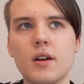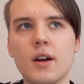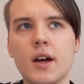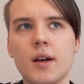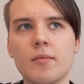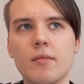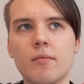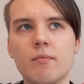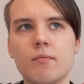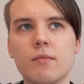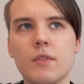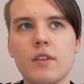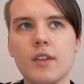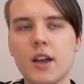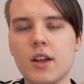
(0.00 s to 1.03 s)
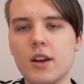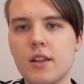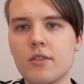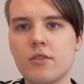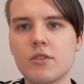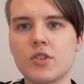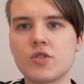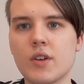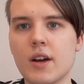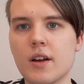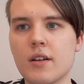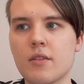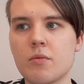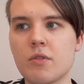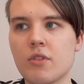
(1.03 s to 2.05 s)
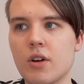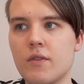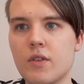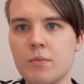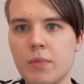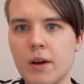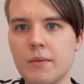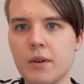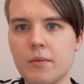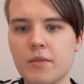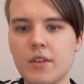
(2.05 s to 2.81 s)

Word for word: um, the second his contract was over at Birmingham